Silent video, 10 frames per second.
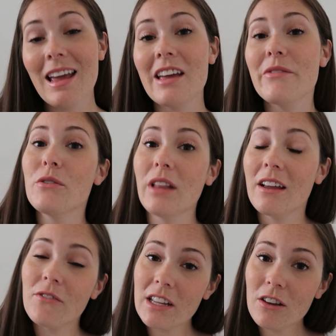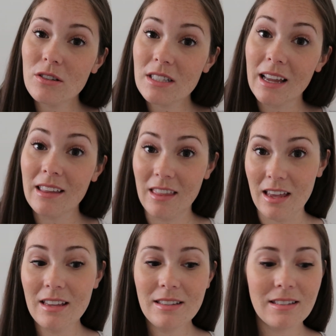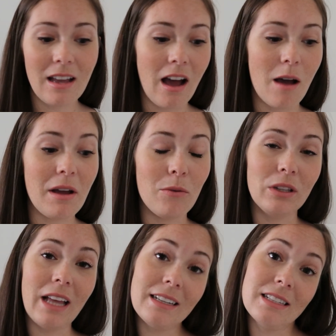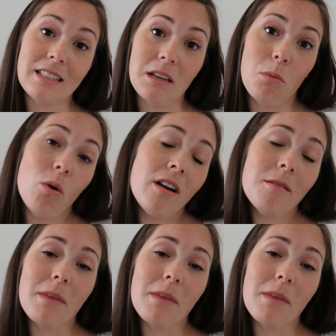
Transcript: If you like videos like this and would like to see more,